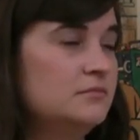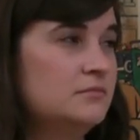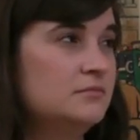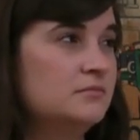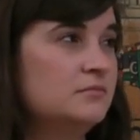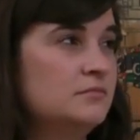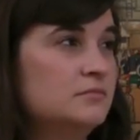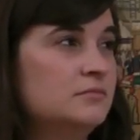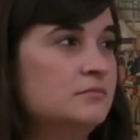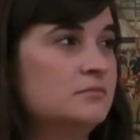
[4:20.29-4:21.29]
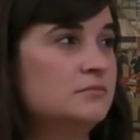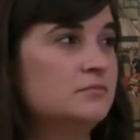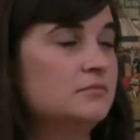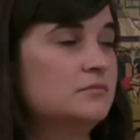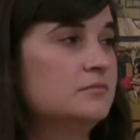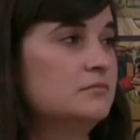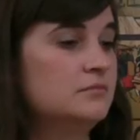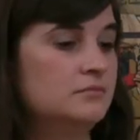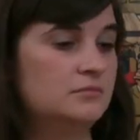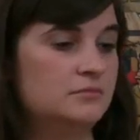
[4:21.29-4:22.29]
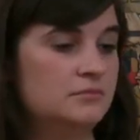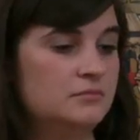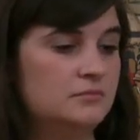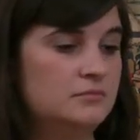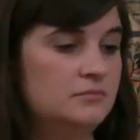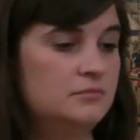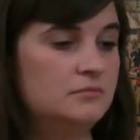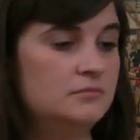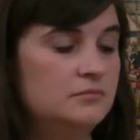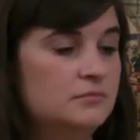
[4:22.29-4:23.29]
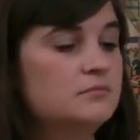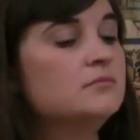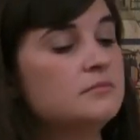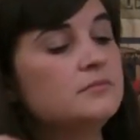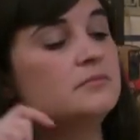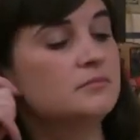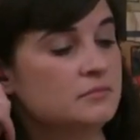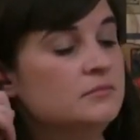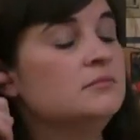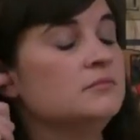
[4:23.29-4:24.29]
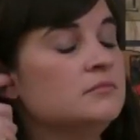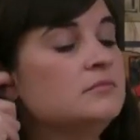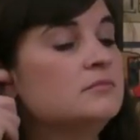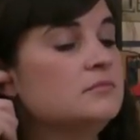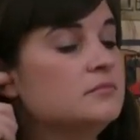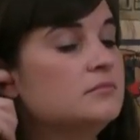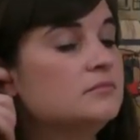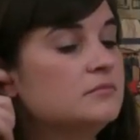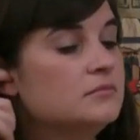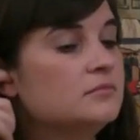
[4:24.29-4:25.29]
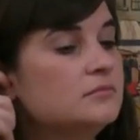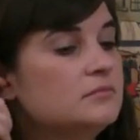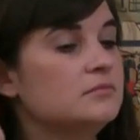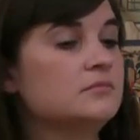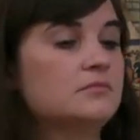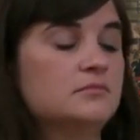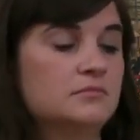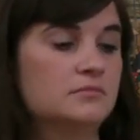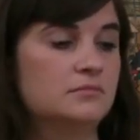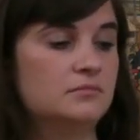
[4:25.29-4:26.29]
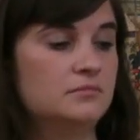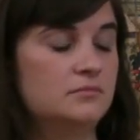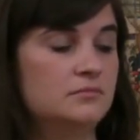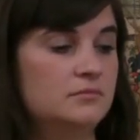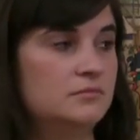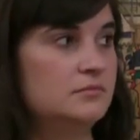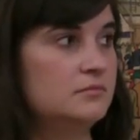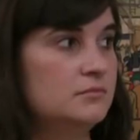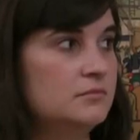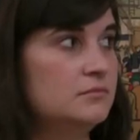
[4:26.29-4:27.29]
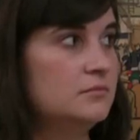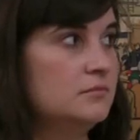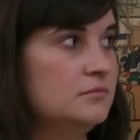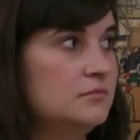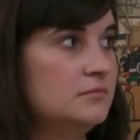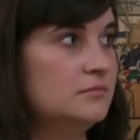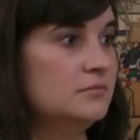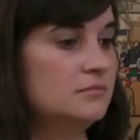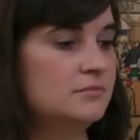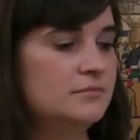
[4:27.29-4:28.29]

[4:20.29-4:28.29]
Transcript: This person isn't speaking.